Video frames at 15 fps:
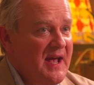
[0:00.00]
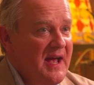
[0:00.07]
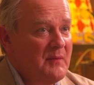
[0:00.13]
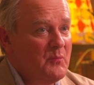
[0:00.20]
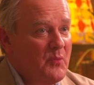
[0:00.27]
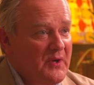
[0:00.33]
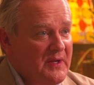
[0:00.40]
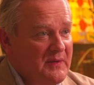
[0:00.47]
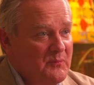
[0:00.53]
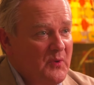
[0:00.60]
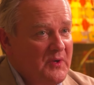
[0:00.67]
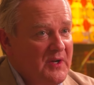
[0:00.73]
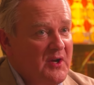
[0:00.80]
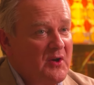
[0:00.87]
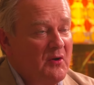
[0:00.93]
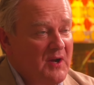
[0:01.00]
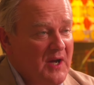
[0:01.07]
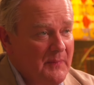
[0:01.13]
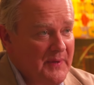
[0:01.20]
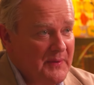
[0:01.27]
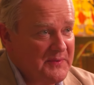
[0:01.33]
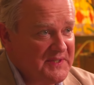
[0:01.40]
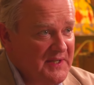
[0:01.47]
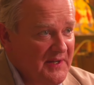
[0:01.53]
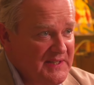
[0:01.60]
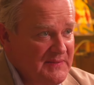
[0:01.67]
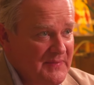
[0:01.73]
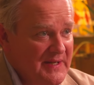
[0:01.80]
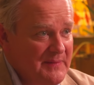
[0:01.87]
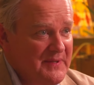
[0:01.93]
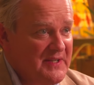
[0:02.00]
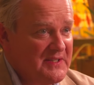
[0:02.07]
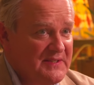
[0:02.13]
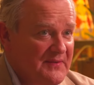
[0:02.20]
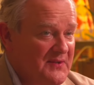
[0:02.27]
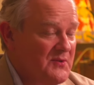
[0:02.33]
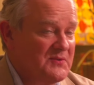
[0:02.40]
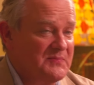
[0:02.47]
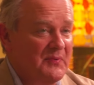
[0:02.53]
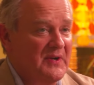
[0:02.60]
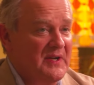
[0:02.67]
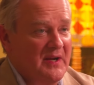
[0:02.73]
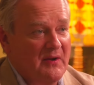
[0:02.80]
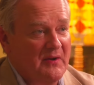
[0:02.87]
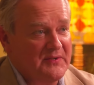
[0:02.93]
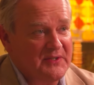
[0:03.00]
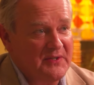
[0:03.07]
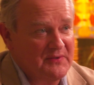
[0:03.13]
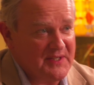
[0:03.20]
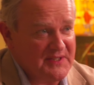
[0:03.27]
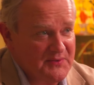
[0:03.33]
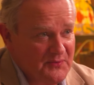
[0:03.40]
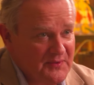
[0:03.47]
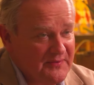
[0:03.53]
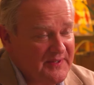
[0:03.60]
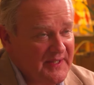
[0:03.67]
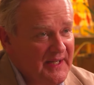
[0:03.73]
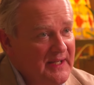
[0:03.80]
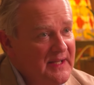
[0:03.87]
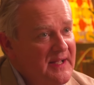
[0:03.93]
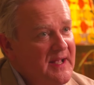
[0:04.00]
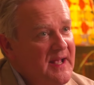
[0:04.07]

and what a what a cock up it was going to be because of course Britain can't do this sort of thing,